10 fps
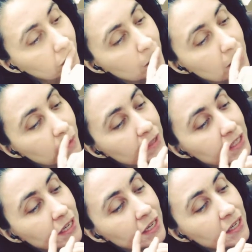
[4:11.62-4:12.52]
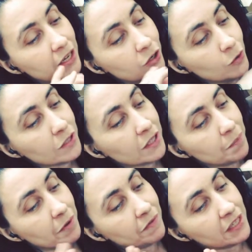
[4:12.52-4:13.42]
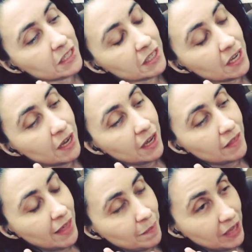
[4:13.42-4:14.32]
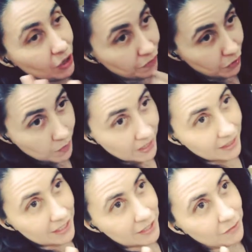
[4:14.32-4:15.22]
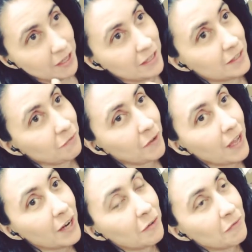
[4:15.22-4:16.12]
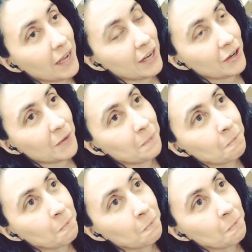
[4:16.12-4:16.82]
But it was a news clip of them interviewing this firefighter